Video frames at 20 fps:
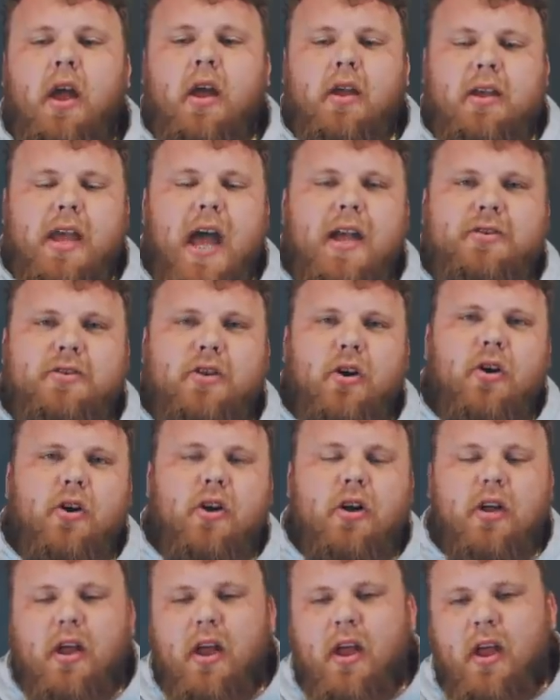Yeah,
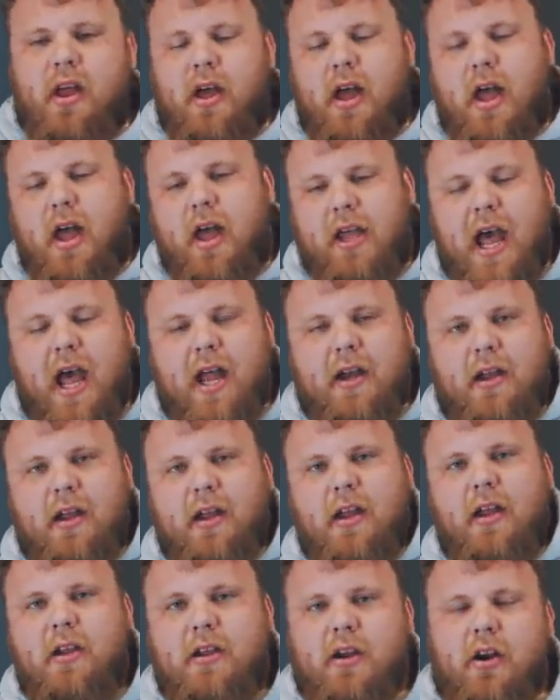so again,
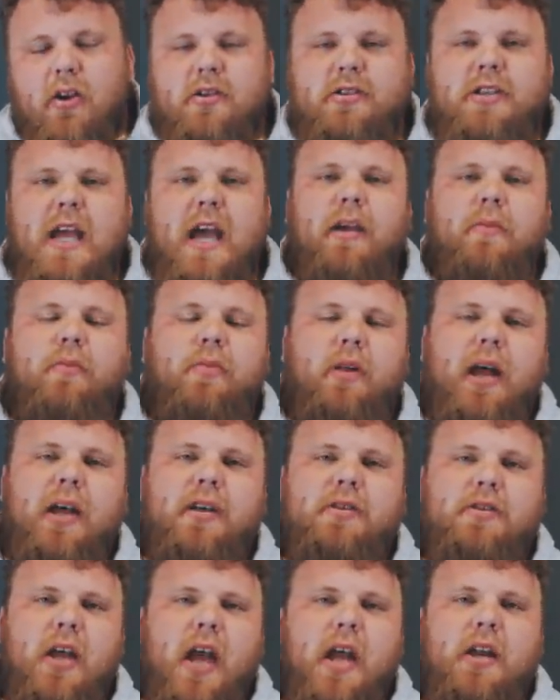you know, second
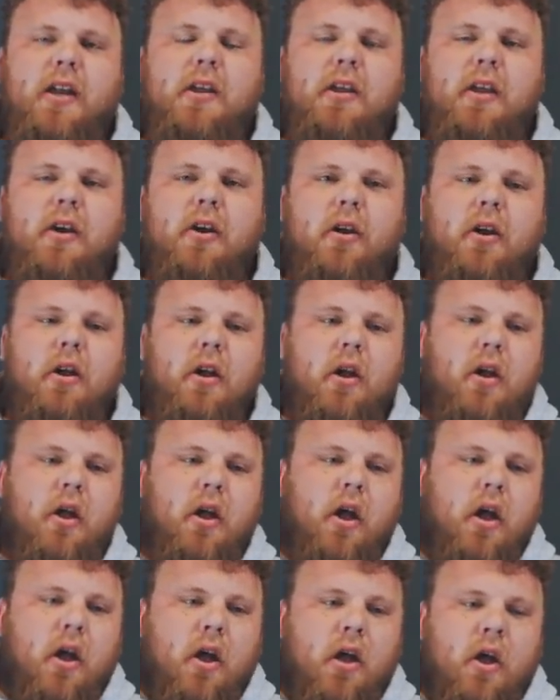place to end the year.
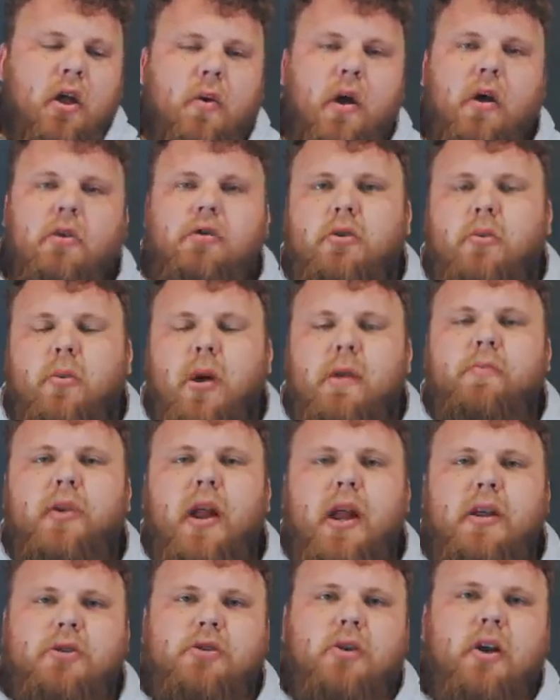Well, to win
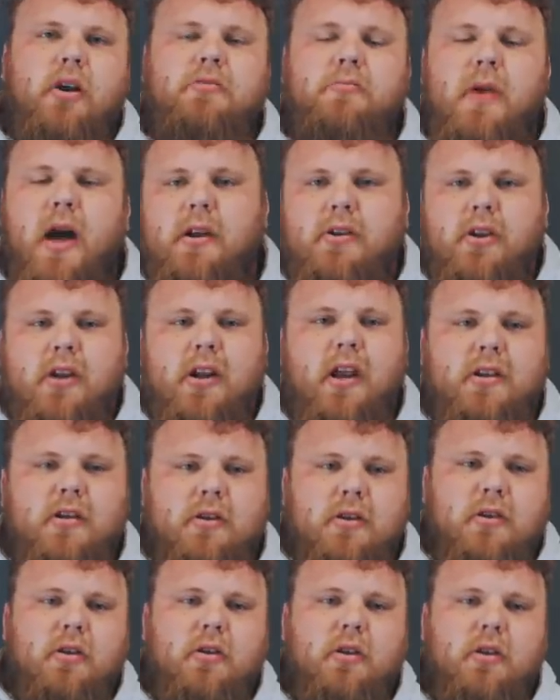Britain's Strongest Man and
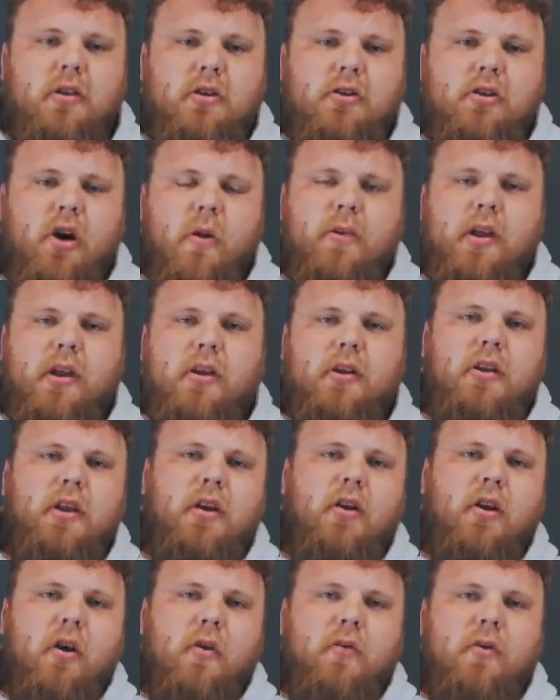then top the
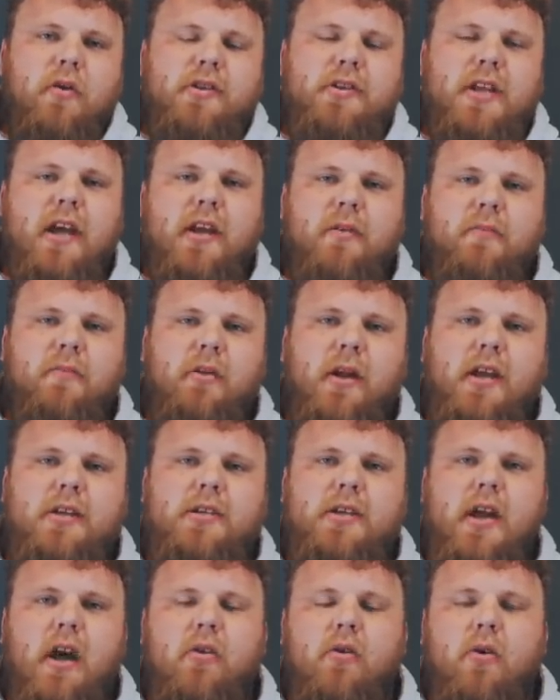year off with second
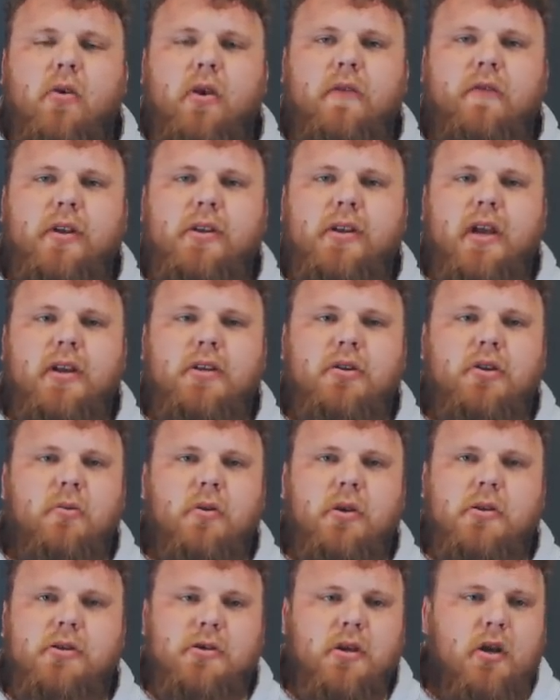place at a Rogue Invitational
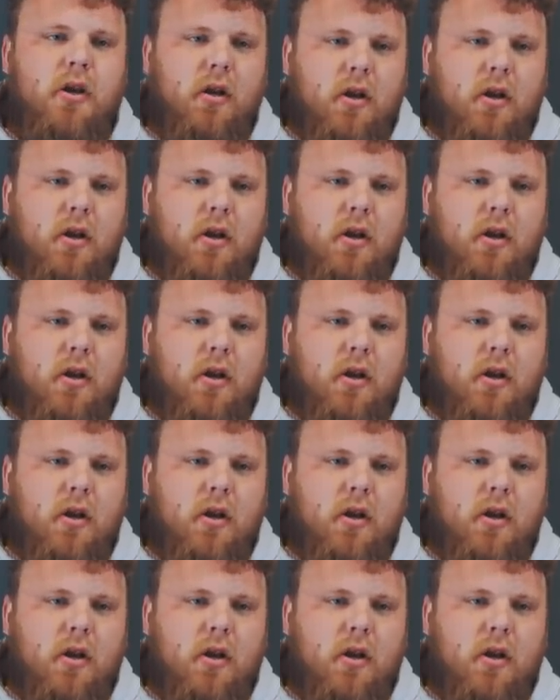was,